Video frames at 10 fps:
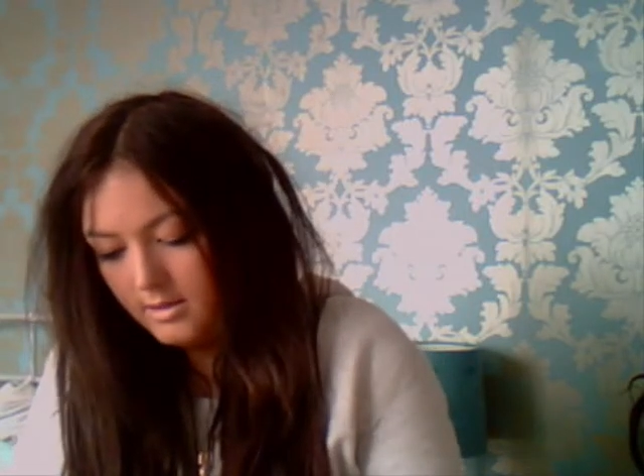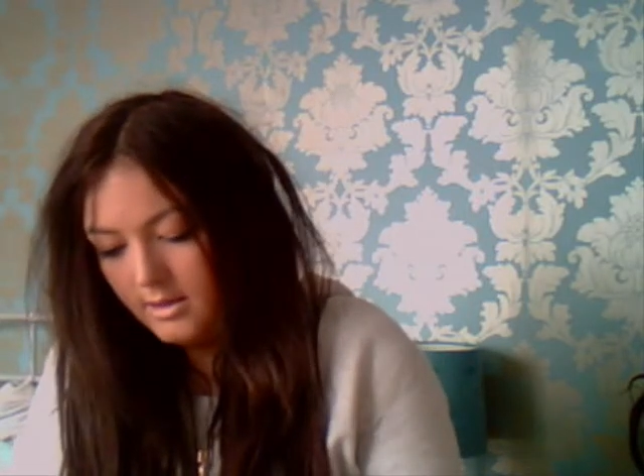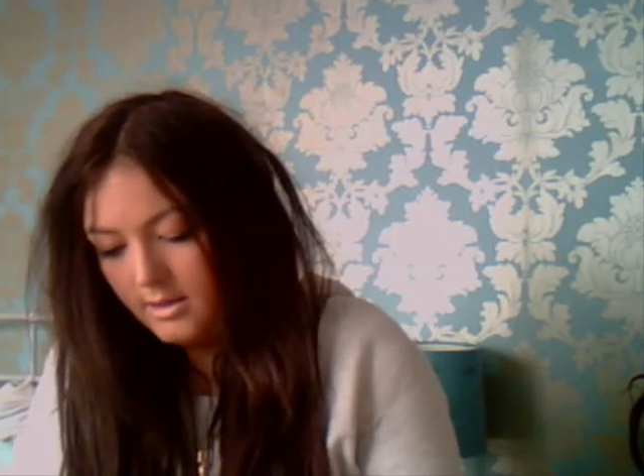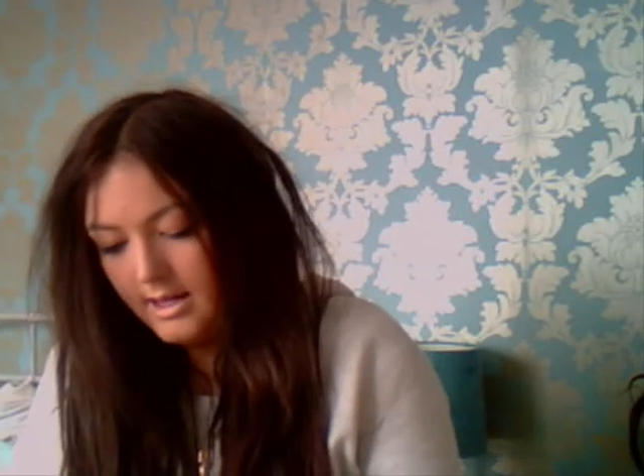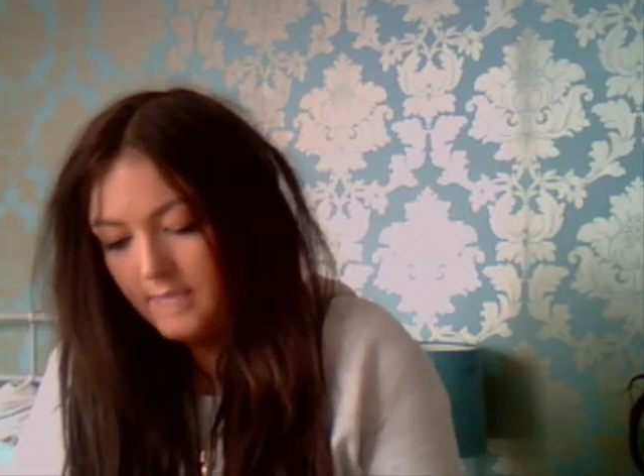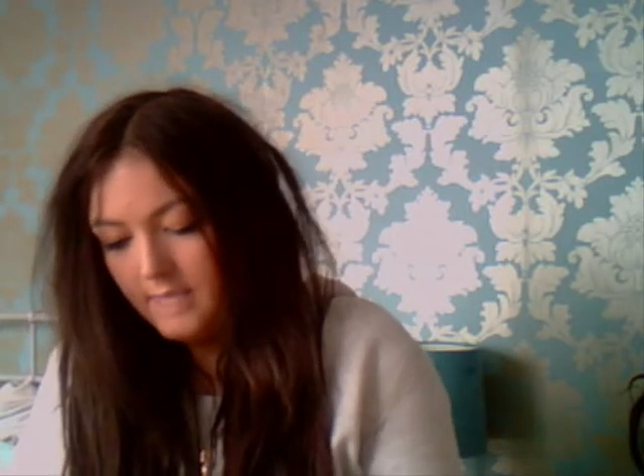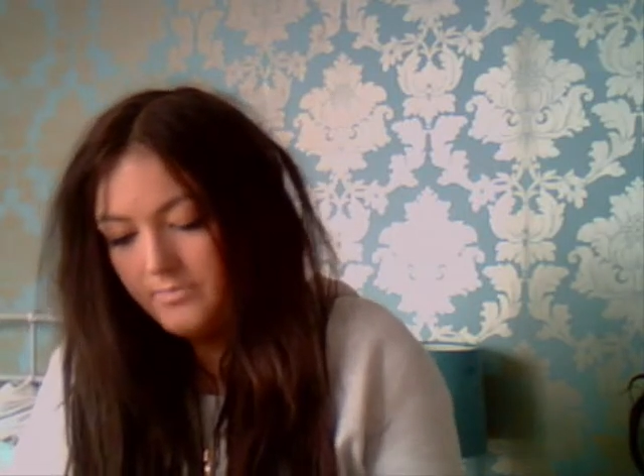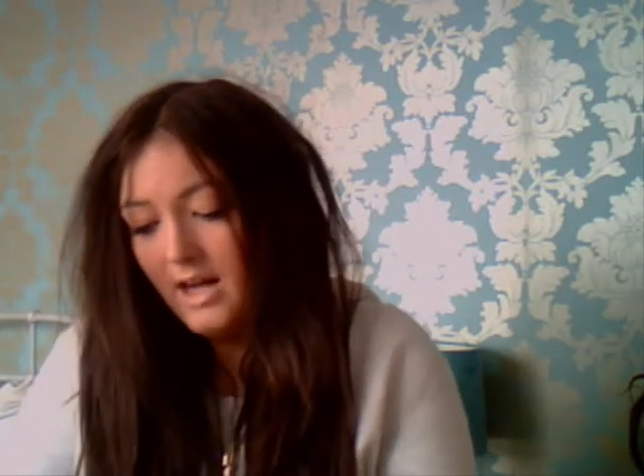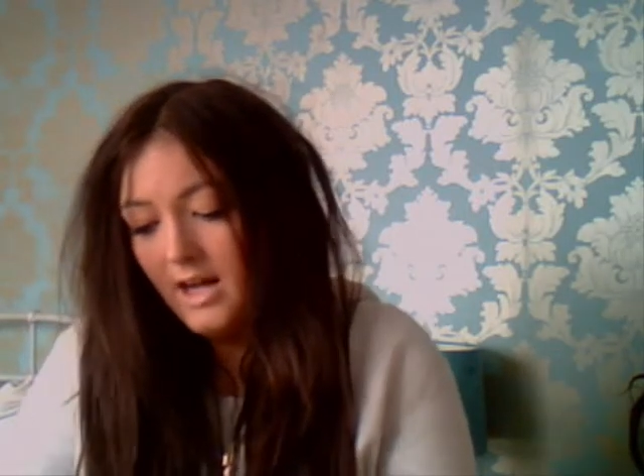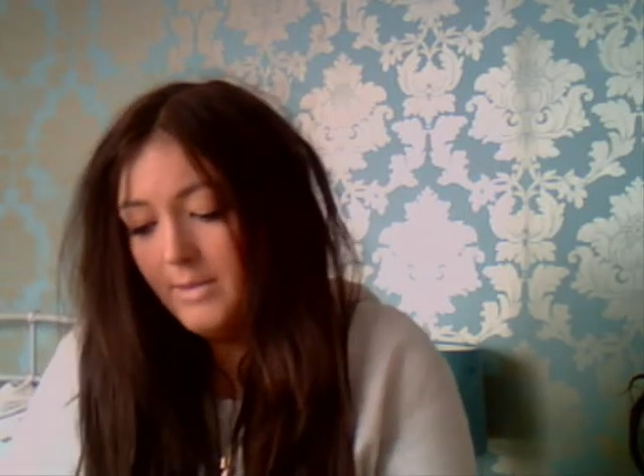I'm
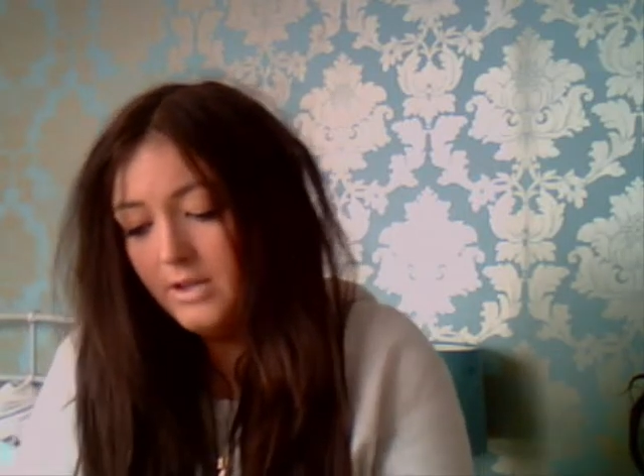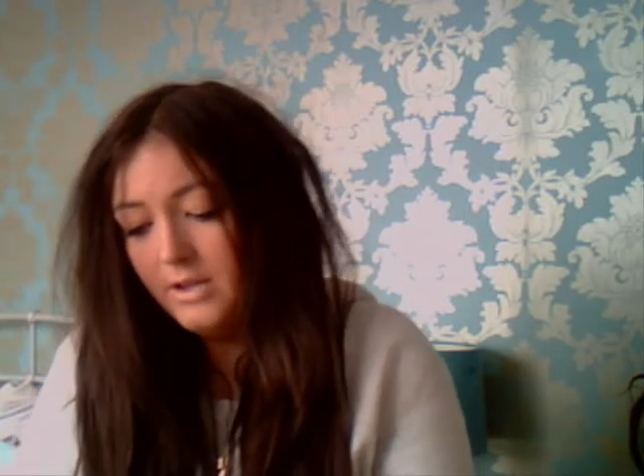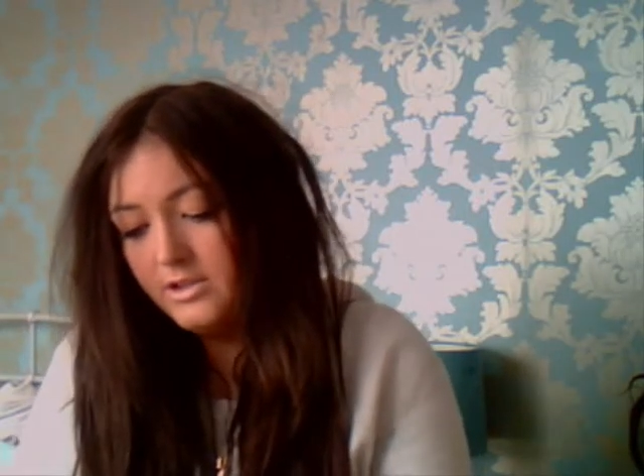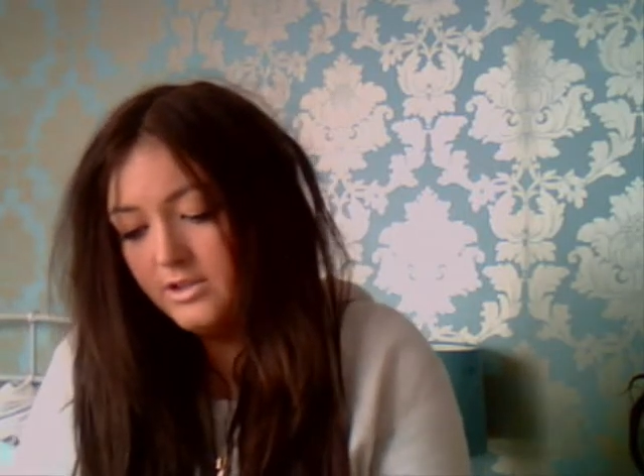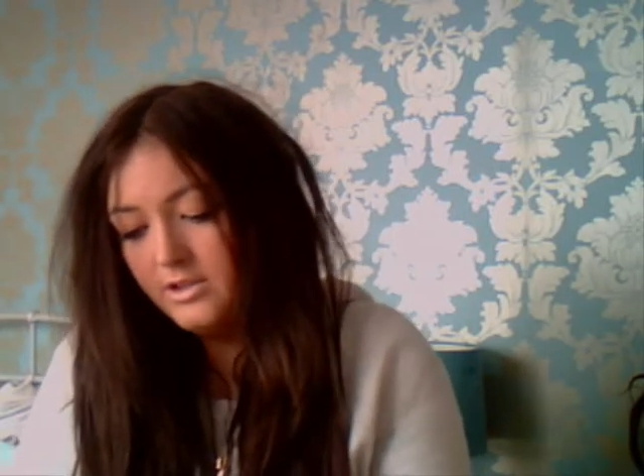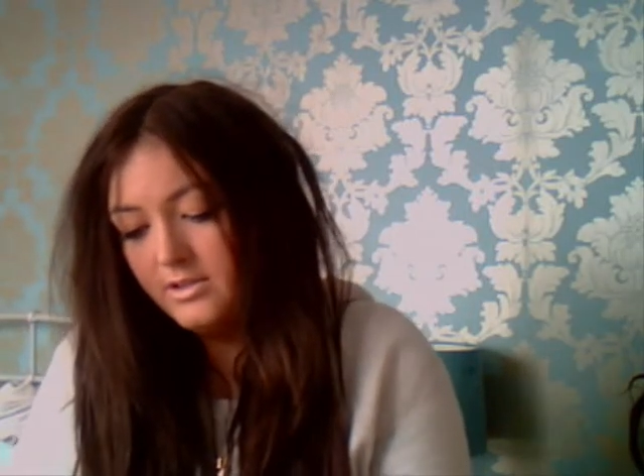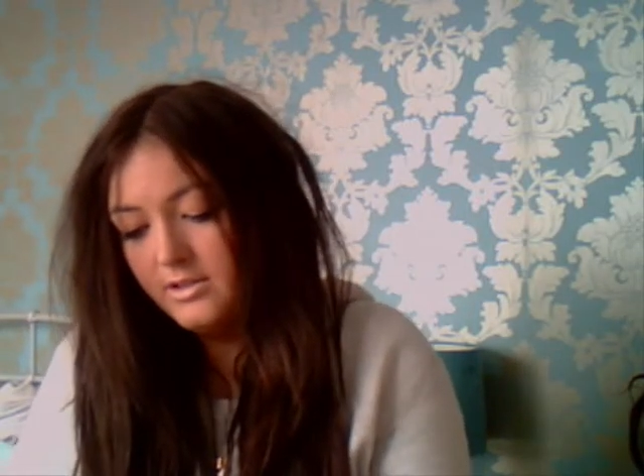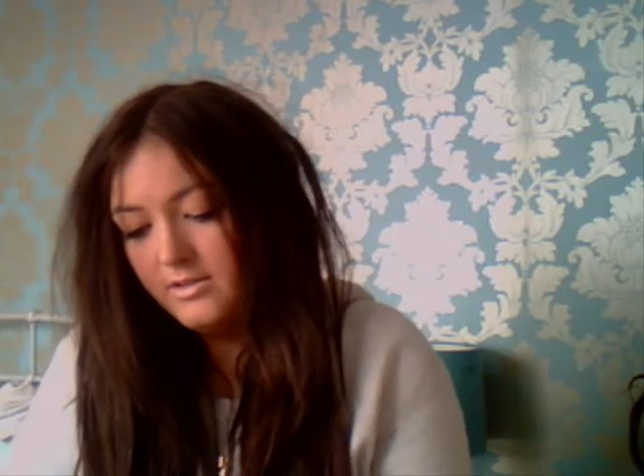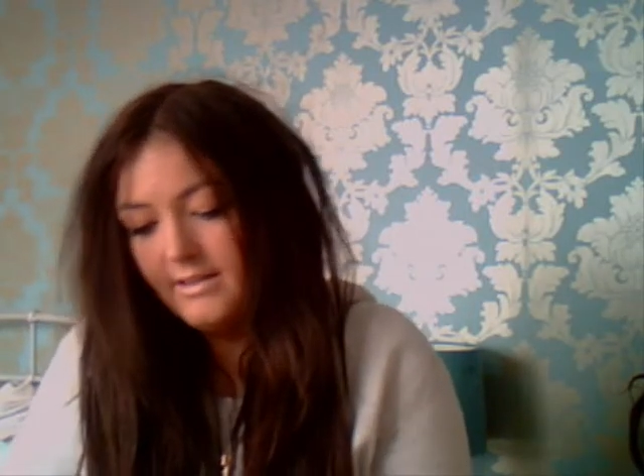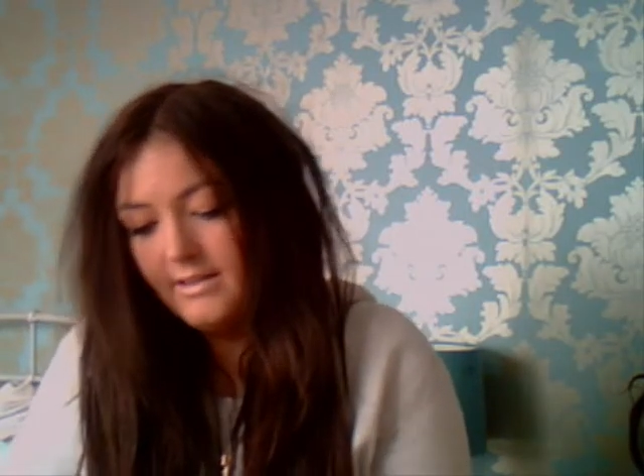an art student, so
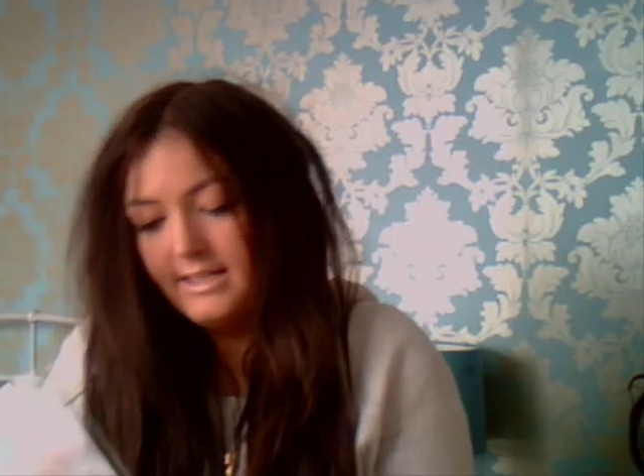I